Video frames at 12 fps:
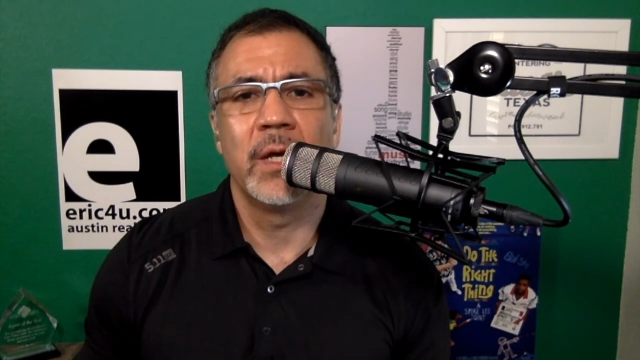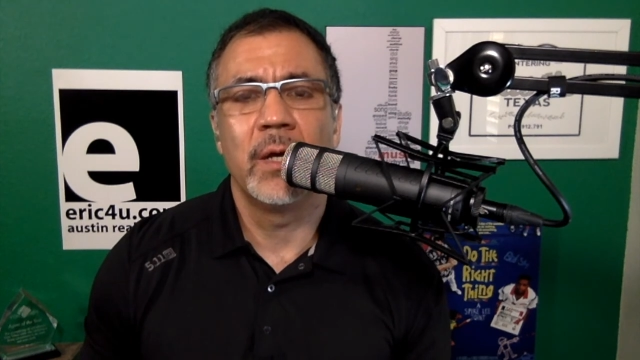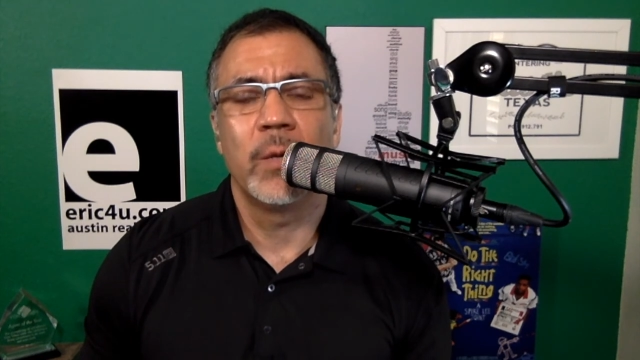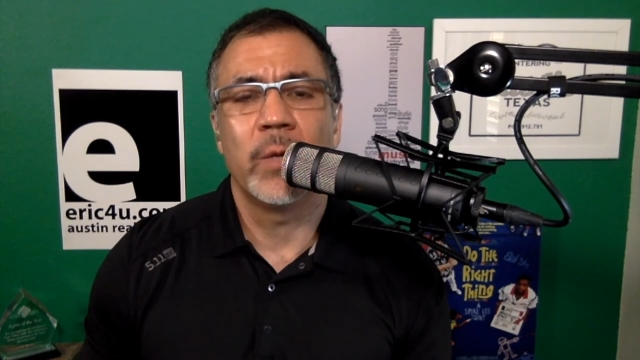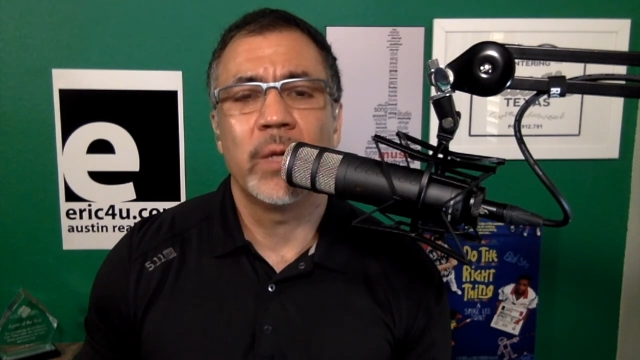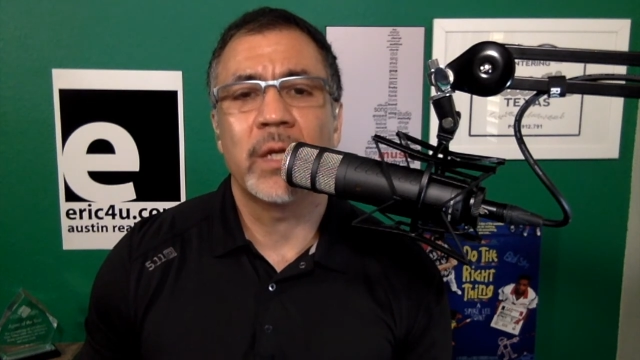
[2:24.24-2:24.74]

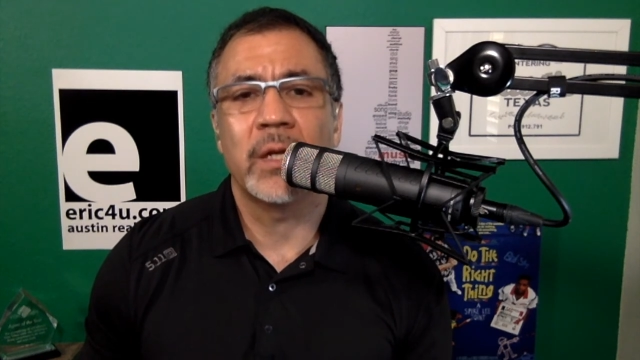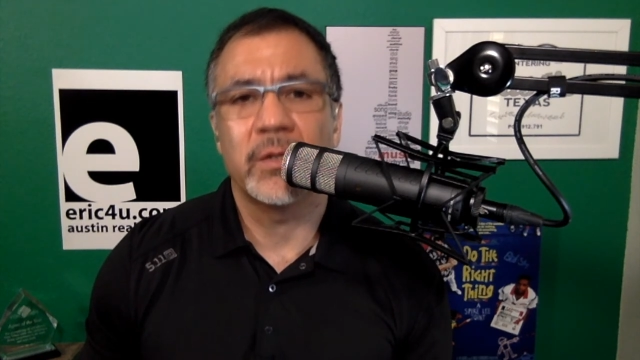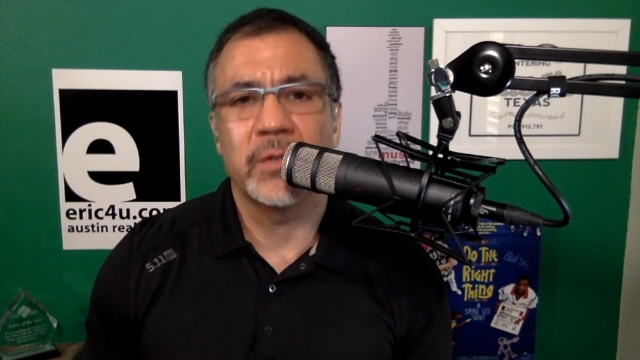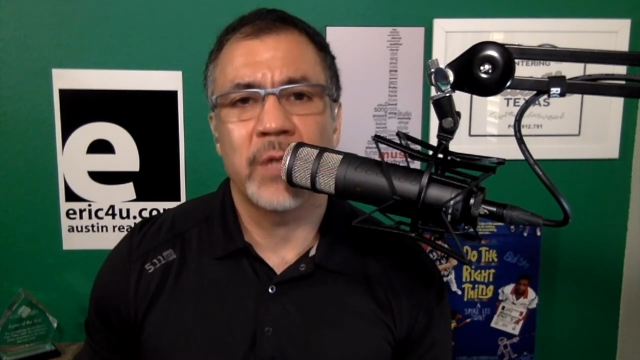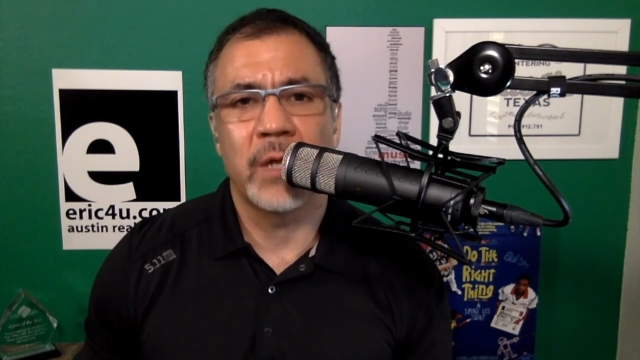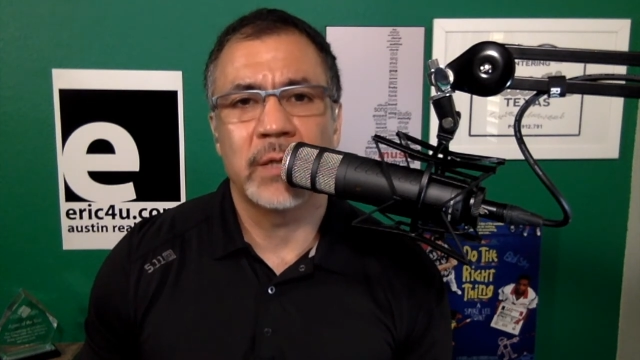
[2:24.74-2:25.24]
We
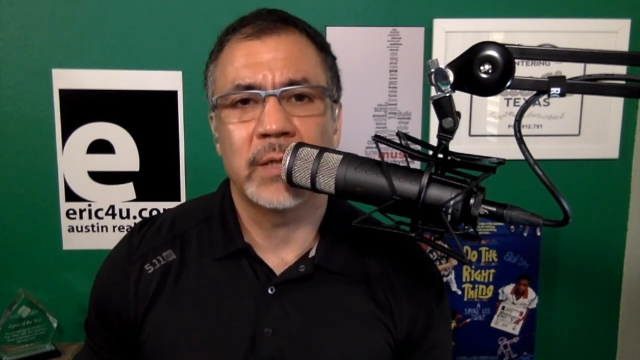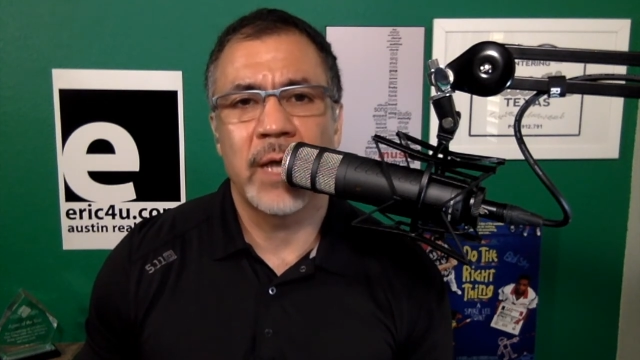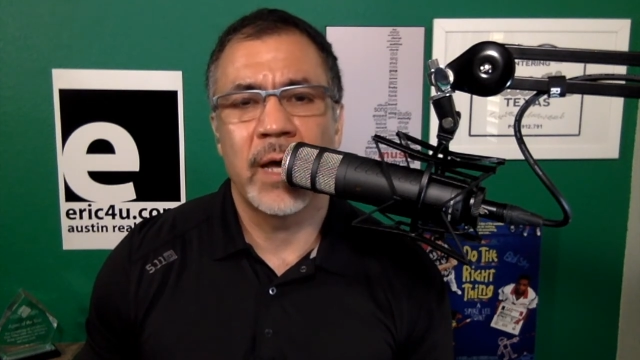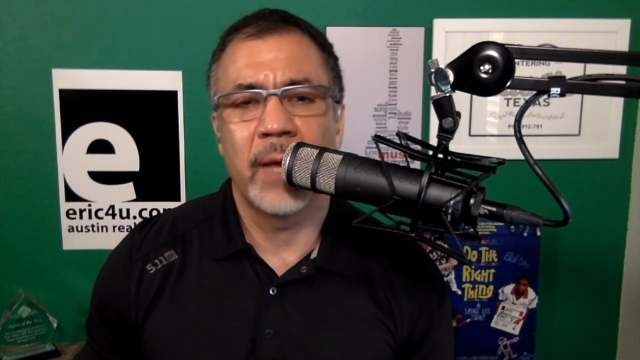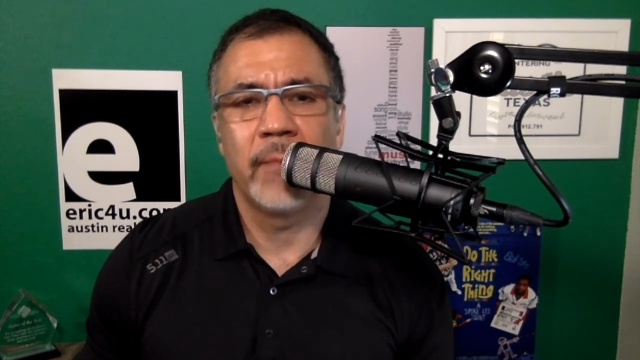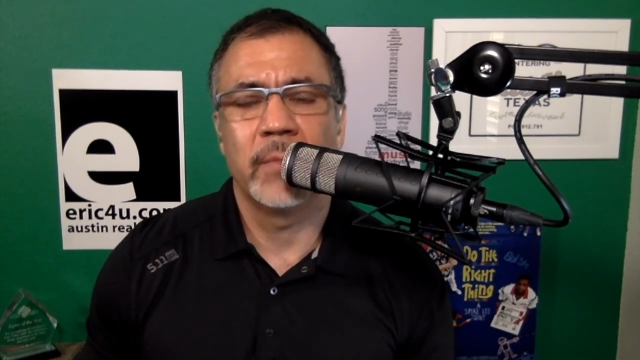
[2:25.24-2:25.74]
closed on
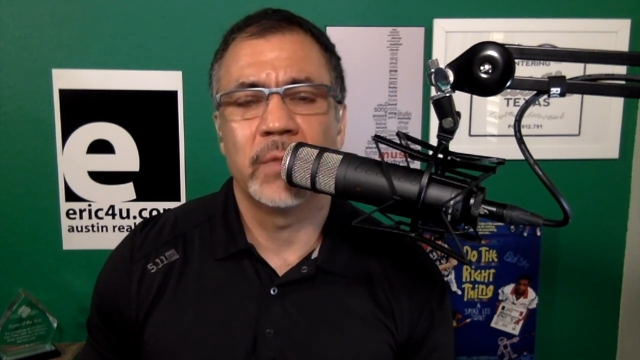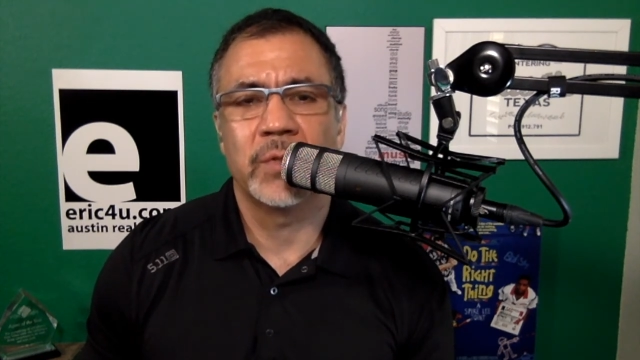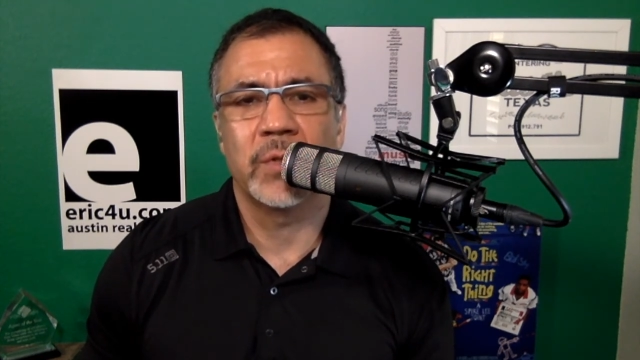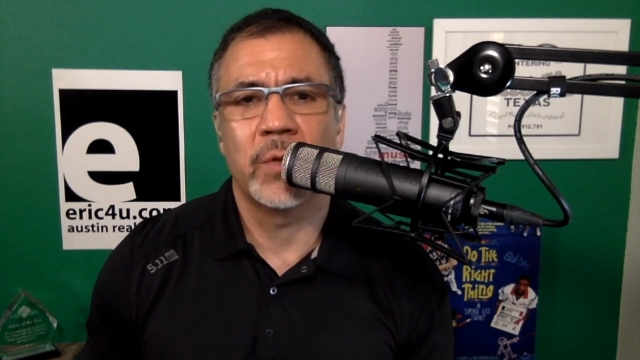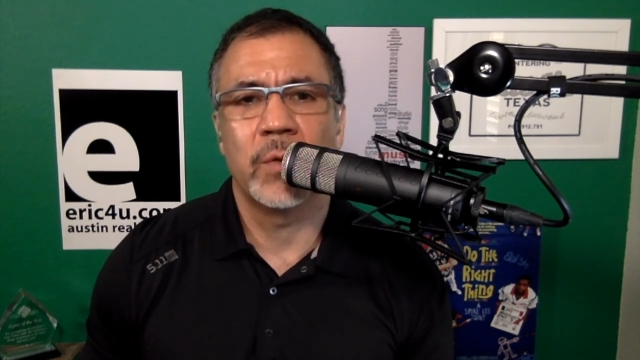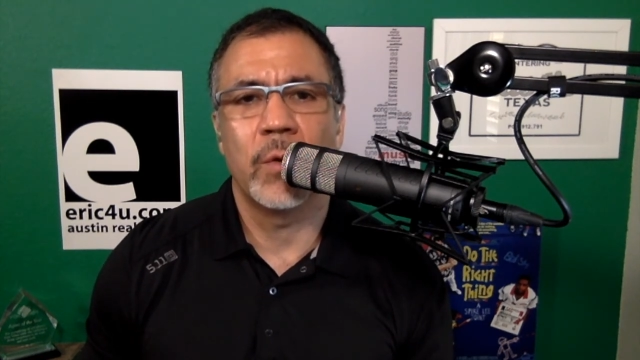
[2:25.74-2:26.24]
time.
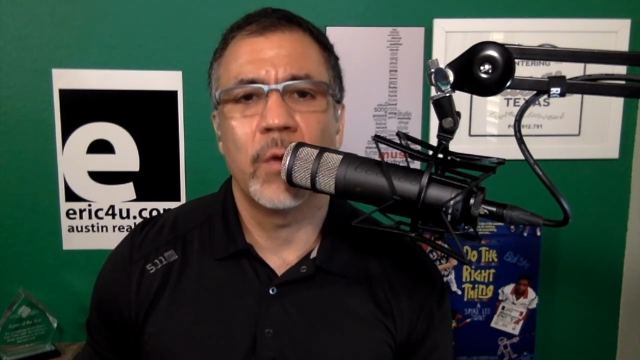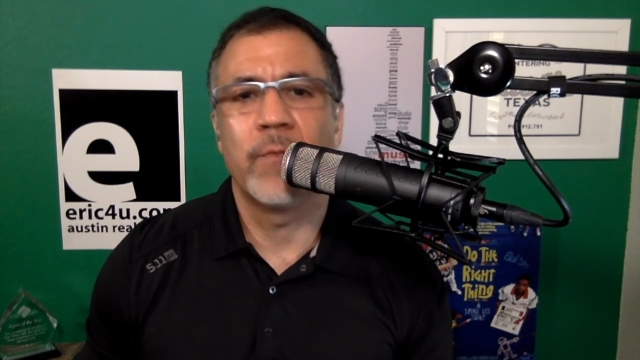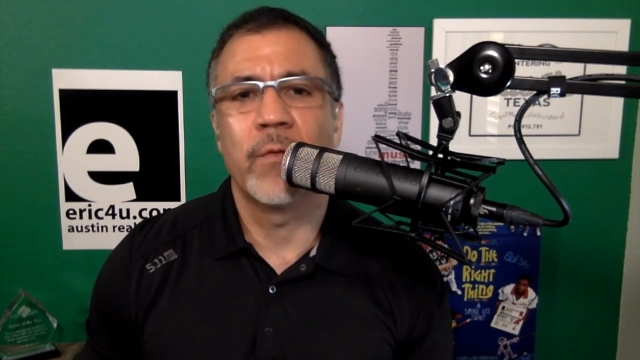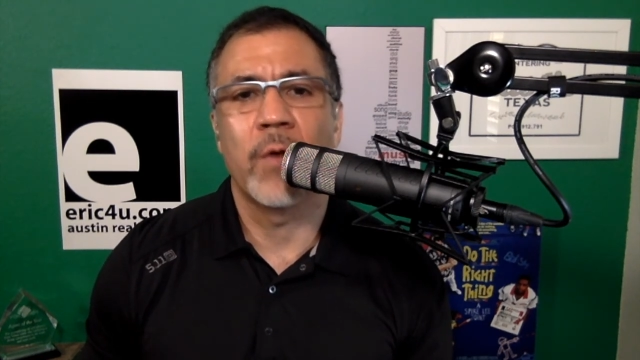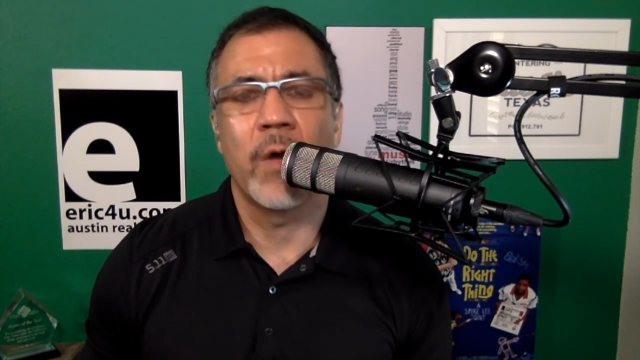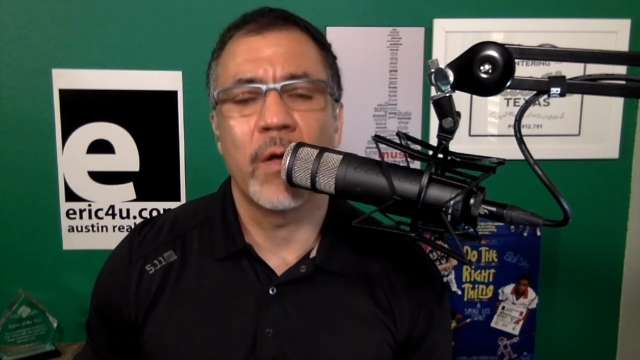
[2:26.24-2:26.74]
So
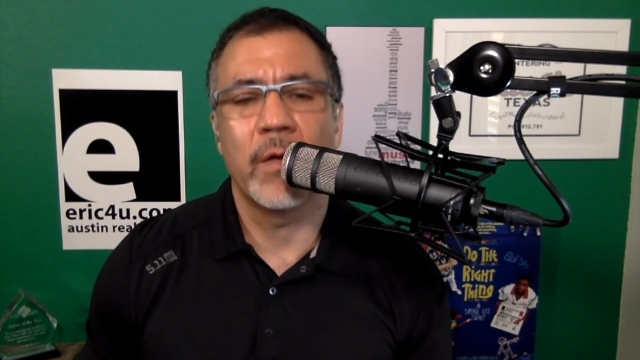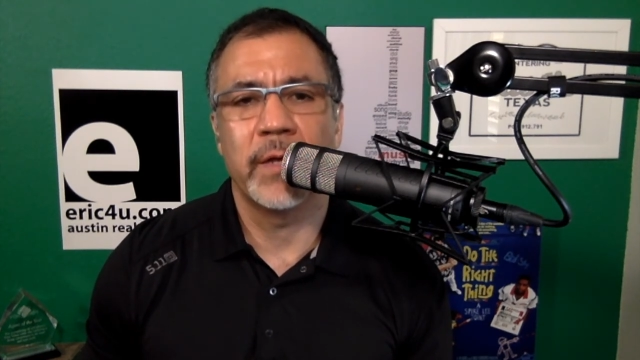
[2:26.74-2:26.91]
overall,